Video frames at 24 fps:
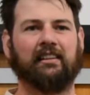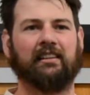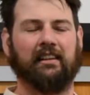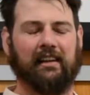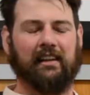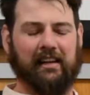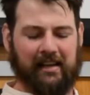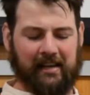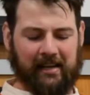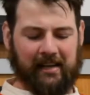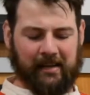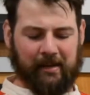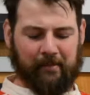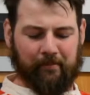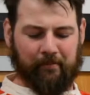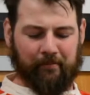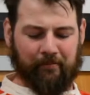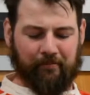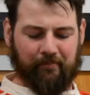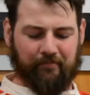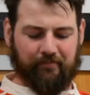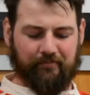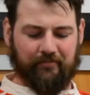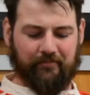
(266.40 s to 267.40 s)

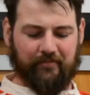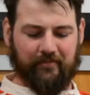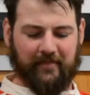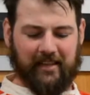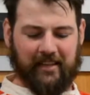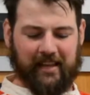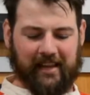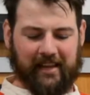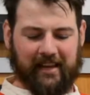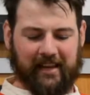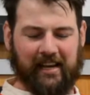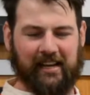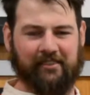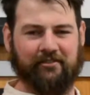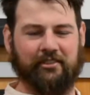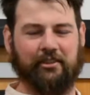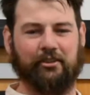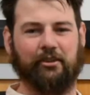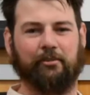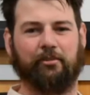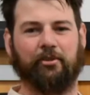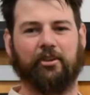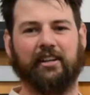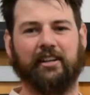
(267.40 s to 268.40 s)

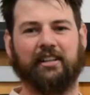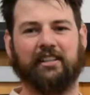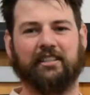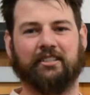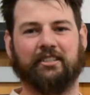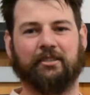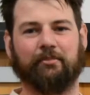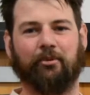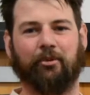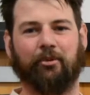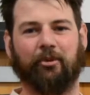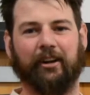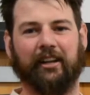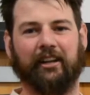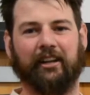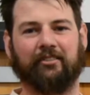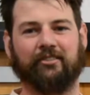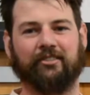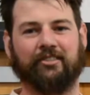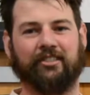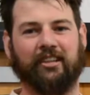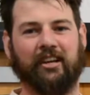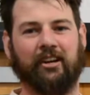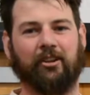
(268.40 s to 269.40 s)
a pretty disappointing
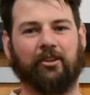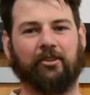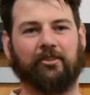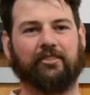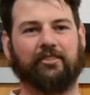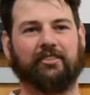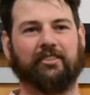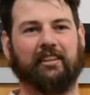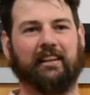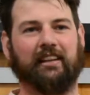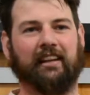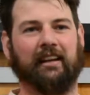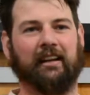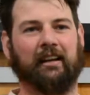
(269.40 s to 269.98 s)
result,